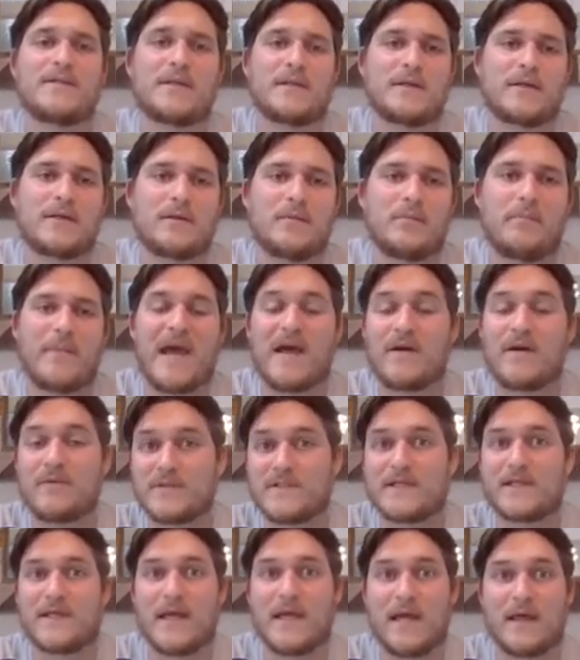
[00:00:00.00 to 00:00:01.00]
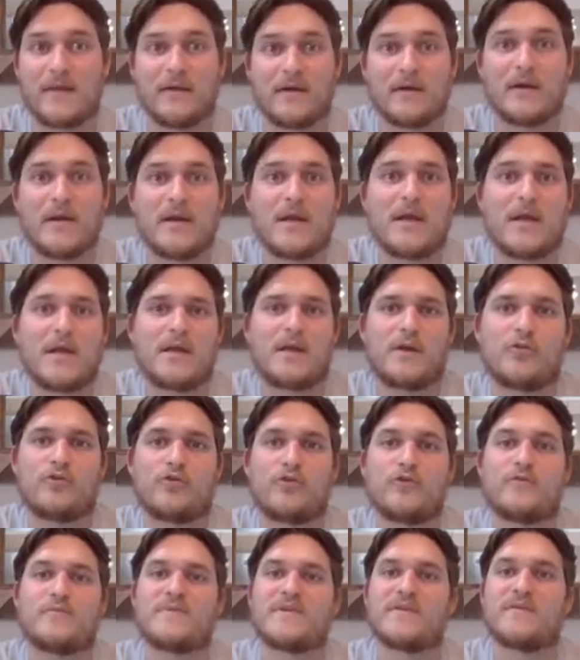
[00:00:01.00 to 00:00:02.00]
together in
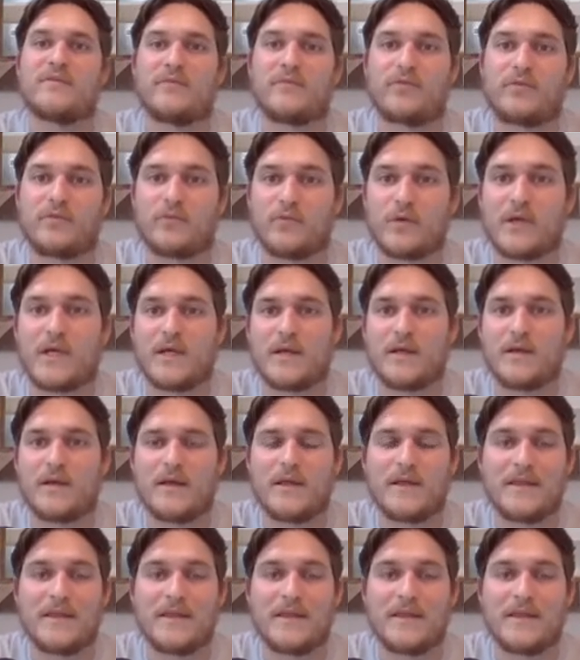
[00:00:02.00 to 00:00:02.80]
groups of 3,